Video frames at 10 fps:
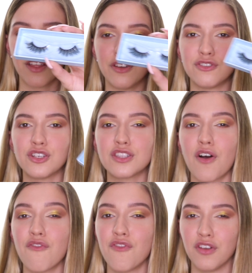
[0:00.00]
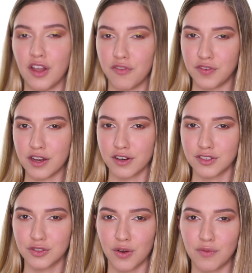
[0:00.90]
They're just fluffier.
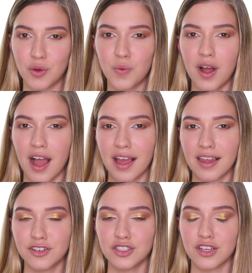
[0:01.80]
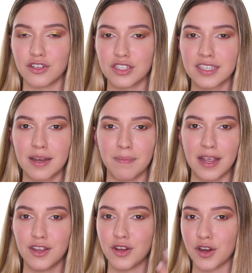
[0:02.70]
So if you want eyelashes that are just gonna
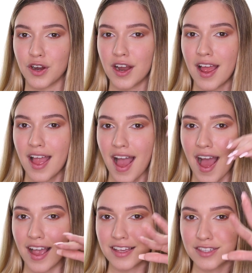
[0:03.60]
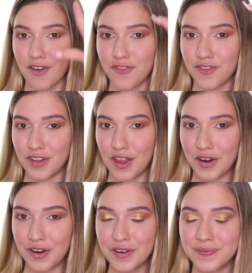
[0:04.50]
make your eyes
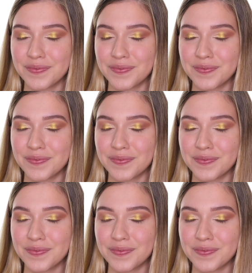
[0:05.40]
flutter,